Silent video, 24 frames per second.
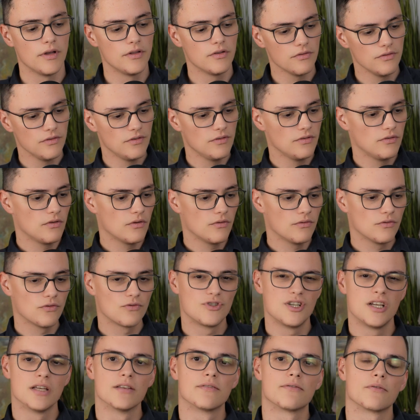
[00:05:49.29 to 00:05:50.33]
don't install
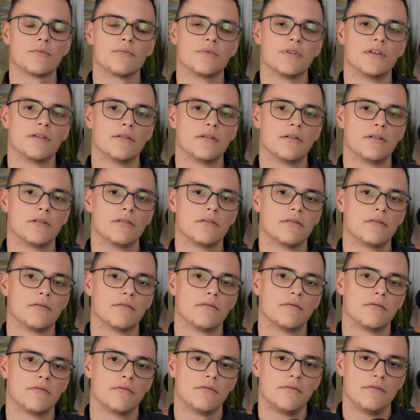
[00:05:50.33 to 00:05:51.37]
Node.js from the
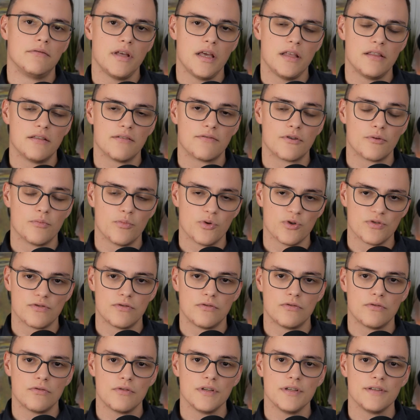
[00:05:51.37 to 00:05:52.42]
native
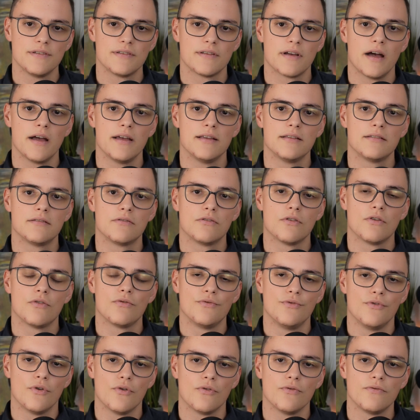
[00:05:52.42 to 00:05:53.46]
repositories. I install
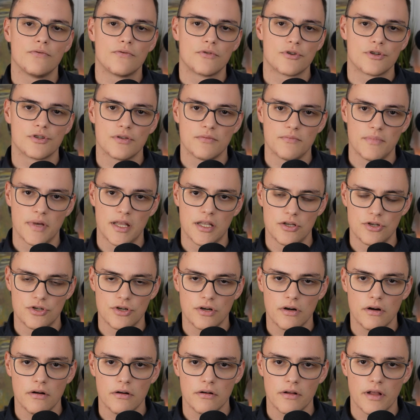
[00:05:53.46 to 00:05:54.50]
Node Version
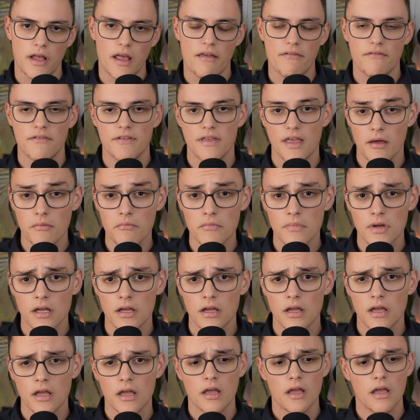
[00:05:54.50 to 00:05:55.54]
Manager, NVM,
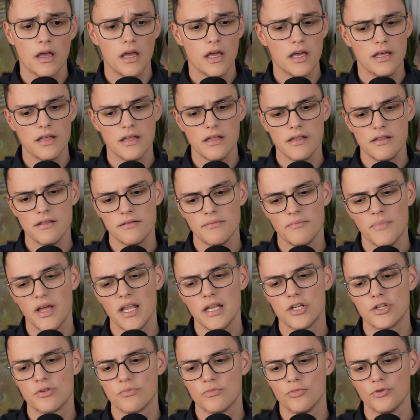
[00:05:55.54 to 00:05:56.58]
and
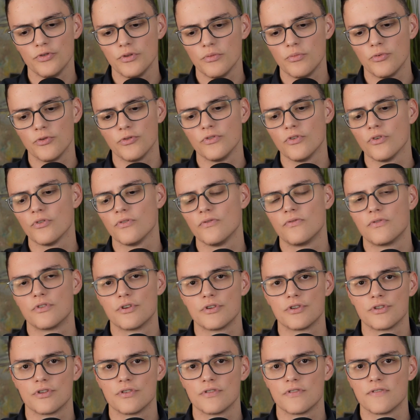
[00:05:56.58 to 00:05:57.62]
manage multiple node
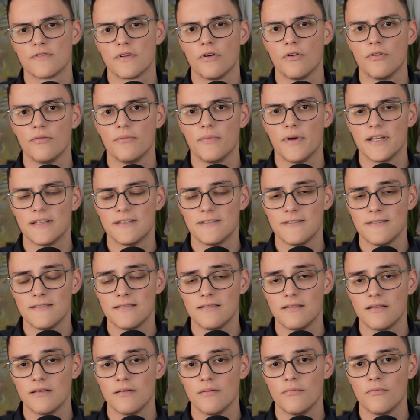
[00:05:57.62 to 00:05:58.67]
versions on my
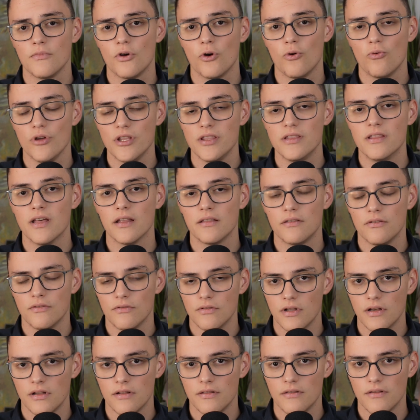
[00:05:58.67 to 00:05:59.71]
system with that
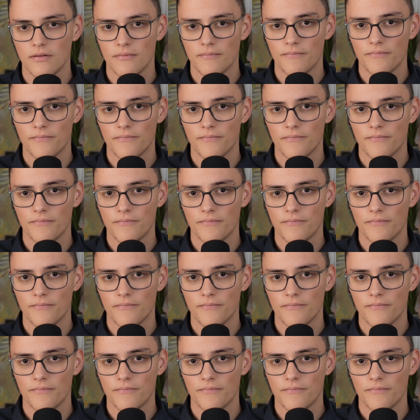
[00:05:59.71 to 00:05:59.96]
utility.